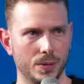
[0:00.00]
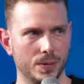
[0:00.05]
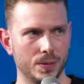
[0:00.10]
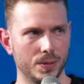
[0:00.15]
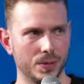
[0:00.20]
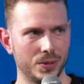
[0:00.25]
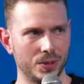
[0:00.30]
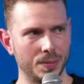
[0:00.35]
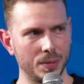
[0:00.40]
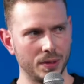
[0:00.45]

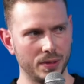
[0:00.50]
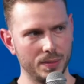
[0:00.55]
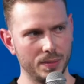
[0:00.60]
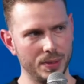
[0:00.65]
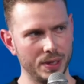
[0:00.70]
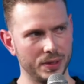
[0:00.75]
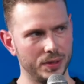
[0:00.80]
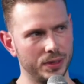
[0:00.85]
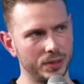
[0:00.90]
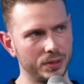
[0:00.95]
some of the
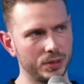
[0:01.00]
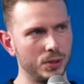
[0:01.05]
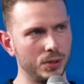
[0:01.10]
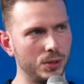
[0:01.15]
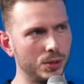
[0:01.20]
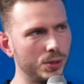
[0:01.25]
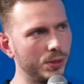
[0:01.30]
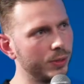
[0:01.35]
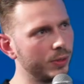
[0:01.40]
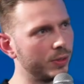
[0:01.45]
business
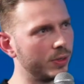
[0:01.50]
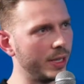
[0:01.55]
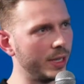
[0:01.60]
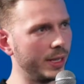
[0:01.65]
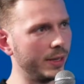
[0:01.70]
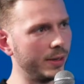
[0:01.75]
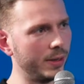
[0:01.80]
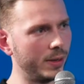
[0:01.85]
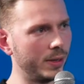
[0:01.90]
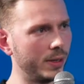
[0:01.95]
goals
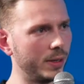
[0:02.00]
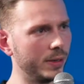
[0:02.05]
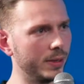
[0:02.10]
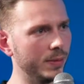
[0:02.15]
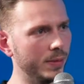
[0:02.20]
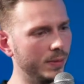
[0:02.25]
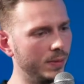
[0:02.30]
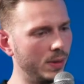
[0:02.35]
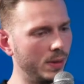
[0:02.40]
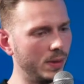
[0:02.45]
that
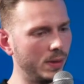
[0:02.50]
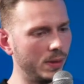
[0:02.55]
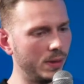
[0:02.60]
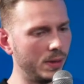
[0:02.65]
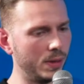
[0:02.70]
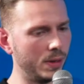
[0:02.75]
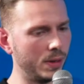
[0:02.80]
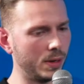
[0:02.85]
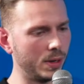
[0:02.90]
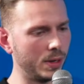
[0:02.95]
are,
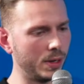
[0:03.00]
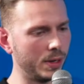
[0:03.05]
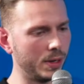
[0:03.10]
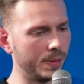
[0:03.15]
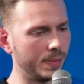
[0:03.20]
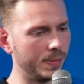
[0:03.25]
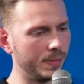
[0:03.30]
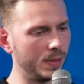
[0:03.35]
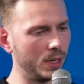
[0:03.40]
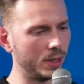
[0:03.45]

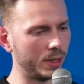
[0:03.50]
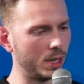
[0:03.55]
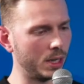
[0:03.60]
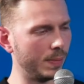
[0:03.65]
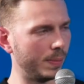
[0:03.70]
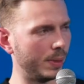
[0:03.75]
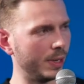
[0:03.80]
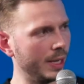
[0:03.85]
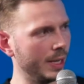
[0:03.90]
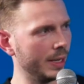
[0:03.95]
are
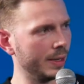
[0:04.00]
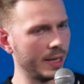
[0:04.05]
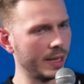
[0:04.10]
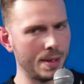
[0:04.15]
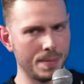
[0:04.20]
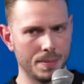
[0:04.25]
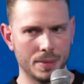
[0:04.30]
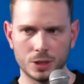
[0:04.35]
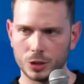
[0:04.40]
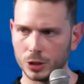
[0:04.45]
accompanying
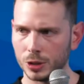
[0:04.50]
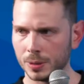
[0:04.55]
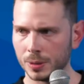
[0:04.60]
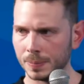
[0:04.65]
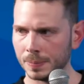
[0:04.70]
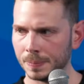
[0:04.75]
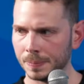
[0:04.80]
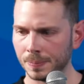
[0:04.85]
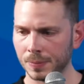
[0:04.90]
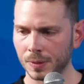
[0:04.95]
that
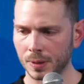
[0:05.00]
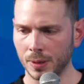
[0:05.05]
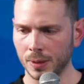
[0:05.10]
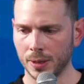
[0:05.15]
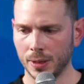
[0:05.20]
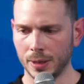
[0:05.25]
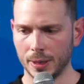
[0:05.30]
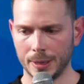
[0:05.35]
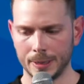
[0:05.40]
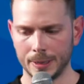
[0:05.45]
mission.
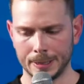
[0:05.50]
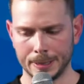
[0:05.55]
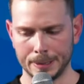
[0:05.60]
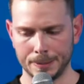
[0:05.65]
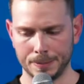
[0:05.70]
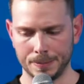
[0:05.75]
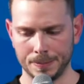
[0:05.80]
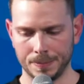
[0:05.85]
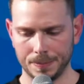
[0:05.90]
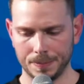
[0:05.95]

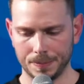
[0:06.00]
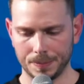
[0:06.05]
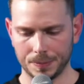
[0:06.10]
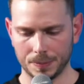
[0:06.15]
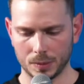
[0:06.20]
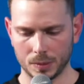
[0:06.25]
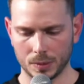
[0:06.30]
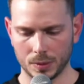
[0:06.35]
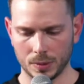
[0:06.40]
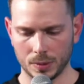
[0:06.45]
Um,
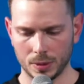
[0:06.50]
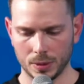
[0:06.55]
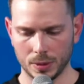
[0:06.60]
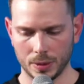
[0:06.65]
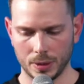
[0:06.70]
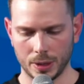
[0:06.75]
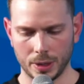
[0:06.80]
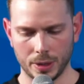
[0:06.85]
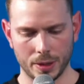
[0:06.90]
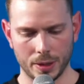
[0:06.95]

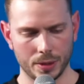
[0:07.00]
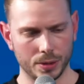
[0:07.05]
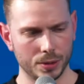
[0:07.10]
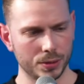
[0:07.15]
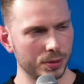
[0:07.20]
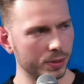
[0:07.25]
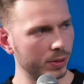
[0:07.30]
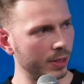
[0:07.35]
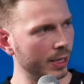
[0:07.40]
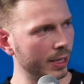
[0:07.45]
th
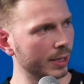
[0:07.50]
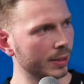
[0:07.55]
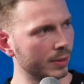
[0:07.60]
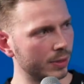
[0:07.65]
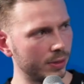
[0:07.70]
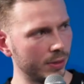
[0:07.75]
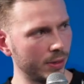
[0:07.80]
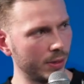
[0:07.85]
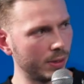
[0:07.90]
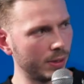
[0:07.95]
those
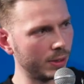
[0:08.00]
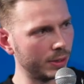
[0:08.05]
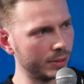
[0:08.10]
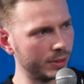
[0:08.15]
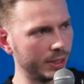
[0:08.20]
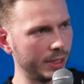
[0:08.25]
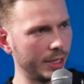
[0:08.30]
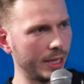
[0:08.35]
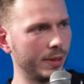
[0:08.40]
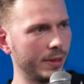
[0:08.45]
things all
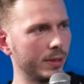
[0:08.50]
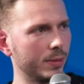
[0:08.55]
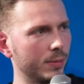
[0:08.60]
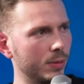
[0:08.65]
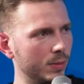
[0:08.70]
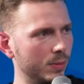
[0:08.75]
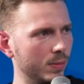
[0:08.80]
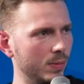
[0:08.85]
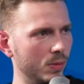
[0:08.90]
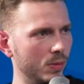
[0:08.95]
together
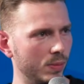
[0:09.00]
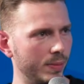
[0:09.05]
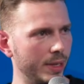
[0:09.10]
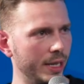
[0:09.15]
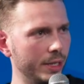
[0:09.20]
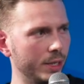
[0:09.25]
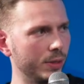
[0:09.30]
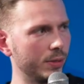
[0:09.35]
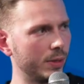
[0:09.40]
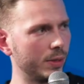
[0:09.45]
will, will
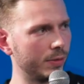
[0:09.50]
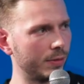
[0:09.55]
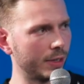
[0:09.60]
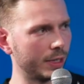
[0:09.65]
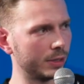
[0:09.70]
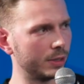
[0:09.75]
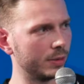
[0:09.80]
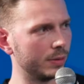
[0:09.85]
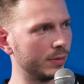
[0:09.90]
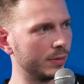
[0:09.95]
make you an
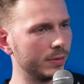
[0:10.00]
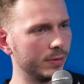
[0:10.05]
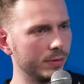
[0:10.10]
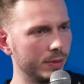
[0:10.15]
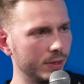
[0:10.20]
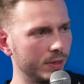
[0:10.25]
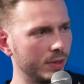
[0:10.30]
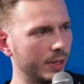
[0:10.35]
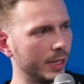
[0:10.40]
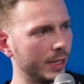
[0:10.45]
effective
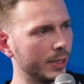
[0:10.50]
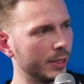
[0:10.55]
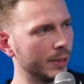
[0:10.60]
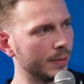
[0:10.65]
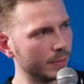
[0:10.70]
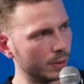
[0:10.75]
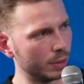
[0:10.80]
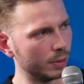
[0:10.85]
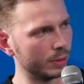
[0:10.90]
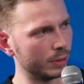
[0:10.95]
designer
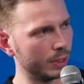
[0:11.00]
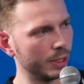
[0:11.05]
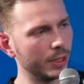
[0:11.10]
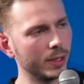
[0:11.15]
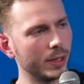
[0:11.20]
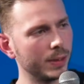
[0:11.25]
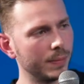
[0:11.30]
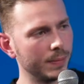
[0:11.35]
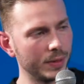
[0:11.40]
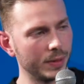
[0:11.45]
early
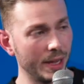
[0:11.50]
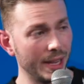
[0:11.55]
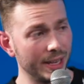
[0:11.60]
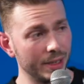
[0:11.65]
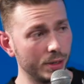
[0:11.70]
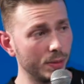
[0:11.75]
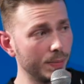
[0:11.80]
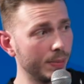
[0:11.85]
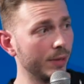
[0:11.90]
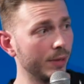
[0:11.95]
on.
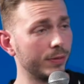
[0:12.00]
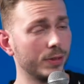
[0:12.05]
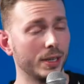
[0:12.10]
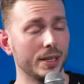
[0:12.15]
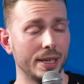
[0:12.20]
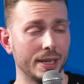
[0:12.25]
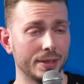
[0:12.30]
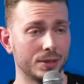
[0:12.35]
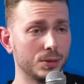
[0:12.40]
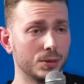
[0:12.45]
And don't be
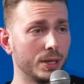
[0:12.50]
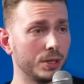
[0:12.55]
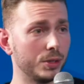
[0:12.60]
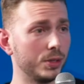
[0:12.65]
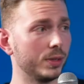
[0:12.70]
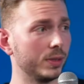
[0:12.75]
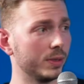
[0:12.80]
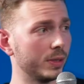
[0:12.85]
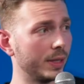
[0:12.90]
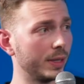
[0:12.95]
afraid to ask
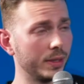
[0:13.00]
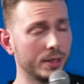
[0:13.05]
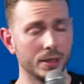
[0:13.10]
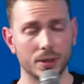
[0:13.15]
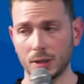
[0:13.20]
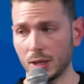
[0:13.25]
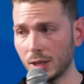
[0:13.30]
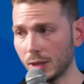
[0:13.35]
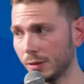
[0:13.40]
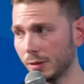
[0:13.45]
questions. I think
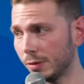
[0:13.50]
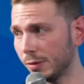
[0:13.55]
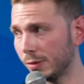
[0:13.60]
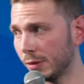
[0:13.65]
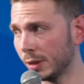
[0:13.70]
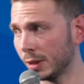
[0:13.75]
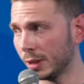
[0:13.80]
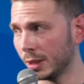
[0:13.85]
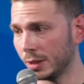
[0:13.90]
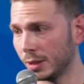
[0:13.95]
a lot
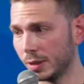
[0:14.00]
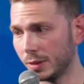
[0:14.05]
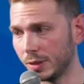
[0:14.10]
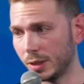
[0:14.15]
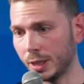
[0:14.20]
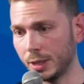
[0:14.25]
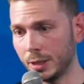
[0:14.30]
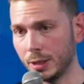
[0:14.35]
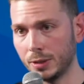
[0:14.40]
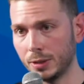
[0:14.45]
of
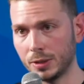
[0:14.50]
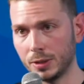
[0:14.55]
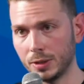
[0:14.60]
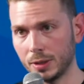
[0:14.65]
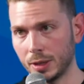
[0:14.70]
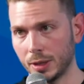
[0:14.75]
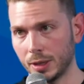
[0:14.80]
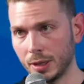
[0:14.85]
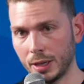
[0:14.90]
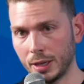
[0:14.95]
designers,
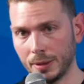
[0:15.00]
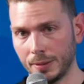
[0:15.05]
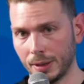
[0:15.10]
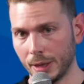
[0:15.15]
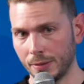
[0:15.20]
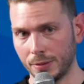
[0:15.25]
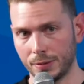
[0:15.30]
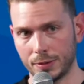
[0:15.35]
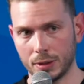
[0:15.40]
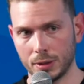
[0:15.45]
uh, I,
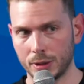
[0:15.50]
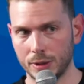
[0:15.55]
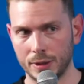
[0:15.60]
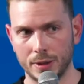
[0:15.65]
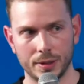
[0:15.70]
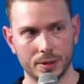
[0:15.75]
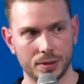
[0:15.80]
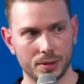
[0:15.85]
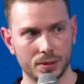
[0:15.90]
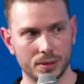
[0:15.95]
I've fallen
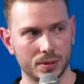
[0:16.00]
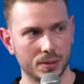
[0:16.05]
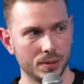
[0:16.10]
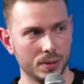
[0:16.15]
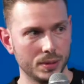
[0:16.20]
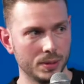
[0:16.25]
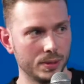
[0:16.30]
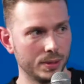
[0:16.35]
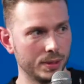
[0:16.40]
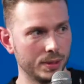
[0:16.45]
in this,
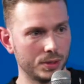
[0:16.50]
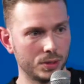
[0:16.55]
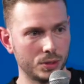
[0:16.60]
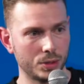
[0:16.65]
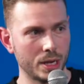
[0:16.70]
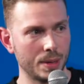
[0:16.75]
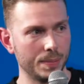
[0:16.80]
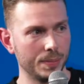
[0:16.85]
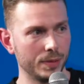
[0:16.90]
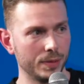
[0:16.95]
this
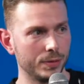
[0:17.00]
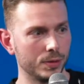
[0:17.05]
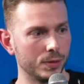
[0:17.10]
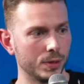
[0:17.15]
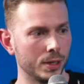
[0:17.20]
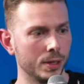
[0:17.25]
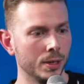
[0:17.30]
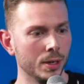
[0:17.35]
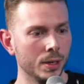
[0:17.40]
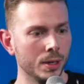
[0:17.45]
trap
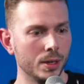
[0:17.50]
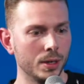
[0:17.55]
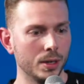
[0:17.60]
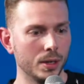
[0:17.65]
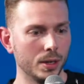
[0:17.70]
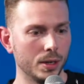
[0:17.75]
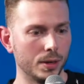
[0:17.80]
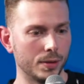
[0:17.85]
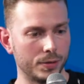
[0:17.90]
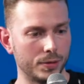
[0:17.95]
before,
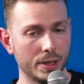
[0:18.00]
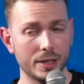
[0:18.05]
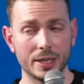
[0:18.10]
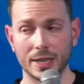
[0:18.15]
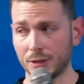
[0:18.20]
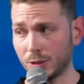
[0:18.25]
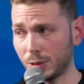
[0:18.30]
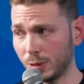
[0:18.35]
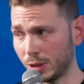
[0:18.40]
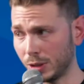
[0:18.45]
are afraid
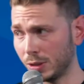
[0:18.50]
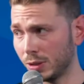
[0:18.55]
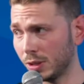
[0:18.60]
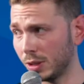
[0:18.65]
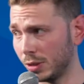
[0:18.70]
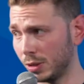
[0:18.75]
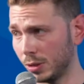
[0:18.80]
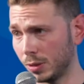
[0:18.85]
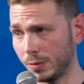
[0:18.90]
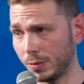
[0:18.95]
to ask questions
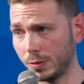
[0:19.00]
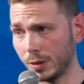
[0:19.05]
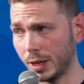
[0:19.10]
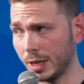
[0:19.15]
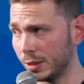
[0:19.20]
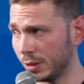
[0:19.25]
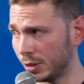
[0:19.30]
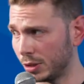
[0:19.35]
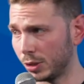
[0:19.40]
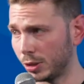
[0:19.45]
because you're
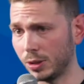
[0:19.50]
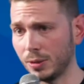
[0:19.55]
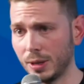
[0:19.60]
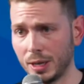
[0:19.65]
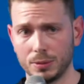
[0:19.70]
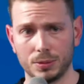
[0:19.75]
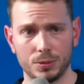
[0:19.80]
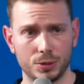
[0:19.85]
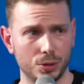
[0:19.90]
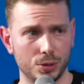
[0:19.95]
afraid to show
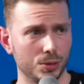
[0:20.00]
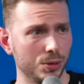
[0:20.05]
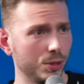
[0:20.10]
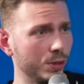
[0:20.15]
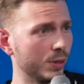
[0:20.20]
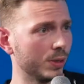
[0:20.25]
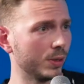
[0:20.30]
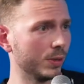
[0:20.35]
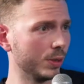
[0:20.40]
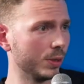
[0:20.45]
how
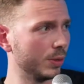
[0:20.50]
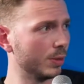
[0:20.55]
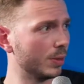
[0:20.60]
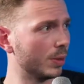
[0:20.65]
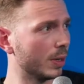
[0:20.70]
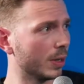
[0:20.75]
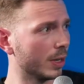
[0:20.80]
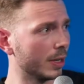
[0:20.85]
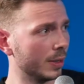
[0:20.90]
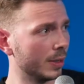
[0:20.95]
junior
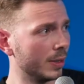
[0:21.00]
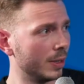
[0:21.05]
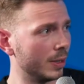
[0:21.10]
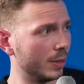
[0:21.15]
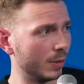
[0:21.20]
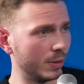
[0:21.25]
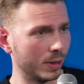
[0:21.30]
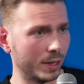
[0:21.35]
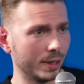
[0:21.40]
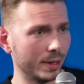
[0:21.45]
you are
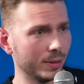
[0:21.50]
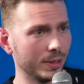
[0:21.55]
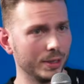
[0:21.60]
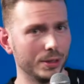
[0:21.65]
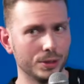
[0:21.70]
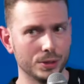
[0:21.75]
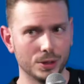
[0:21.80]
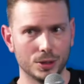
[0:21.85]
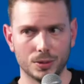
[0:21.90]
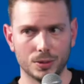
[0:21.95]
or how
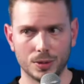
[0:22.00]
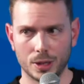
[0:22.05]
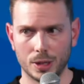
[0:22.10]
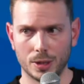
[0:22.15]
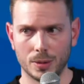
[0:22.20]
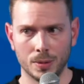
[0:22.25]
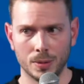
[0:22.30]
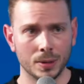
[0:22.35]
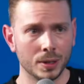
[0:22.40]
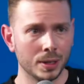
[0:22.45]
little you
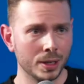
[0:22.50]
know.